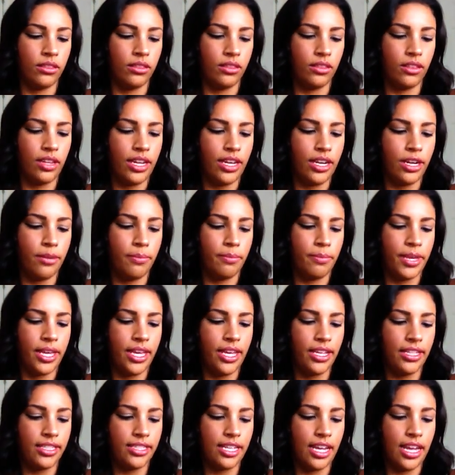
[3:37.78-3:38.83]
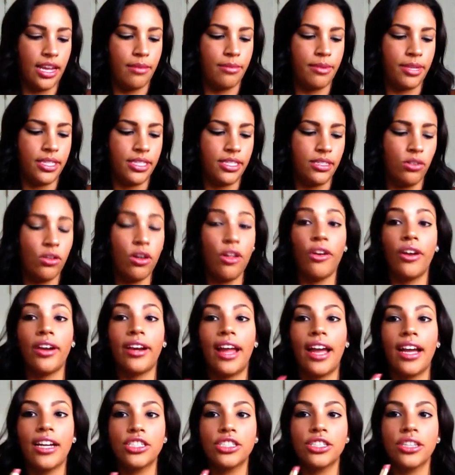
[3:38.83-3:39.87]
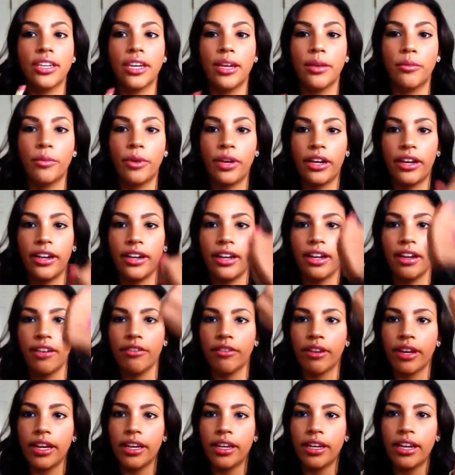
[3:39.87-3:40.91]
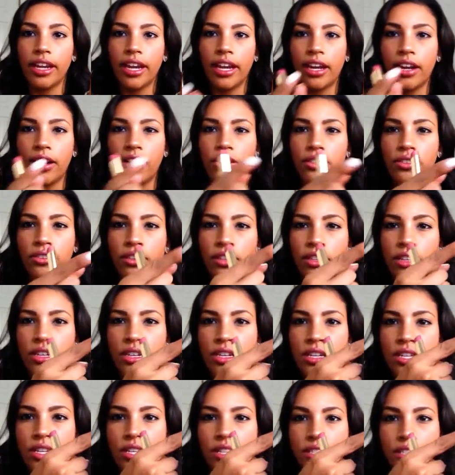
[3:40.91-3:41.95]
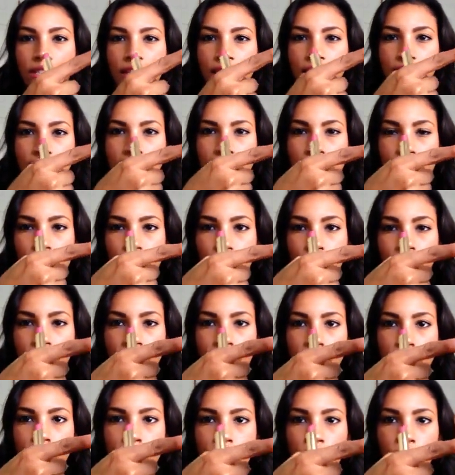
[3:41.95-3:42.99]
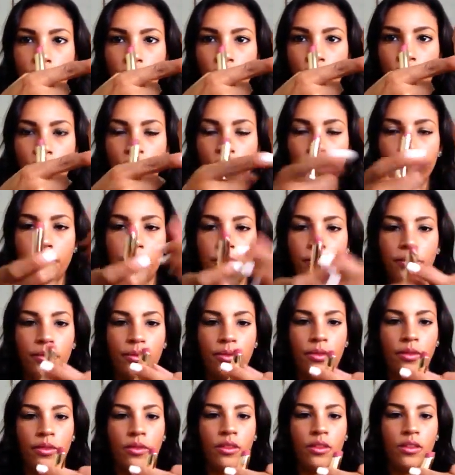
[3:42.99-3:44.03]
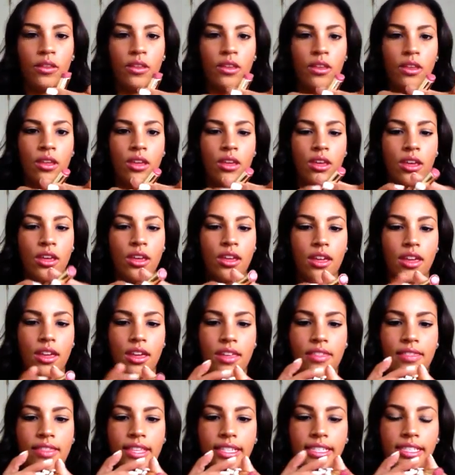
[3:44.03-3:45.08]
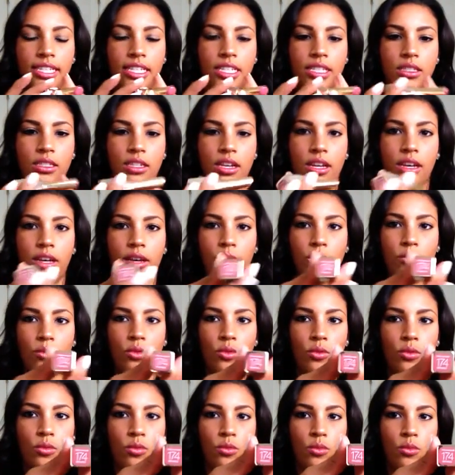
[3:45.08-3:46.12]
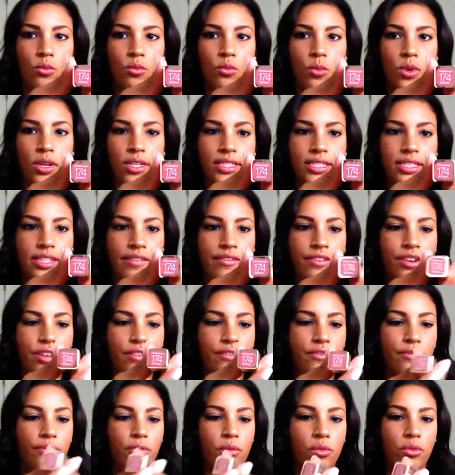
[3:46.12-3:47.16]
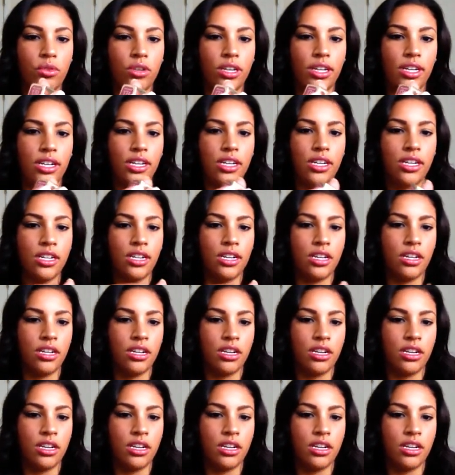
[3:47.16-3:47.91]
lighter pink side, but it's still color, and actually I'm wearing it right now. So that's that one in the middle. And this is 174.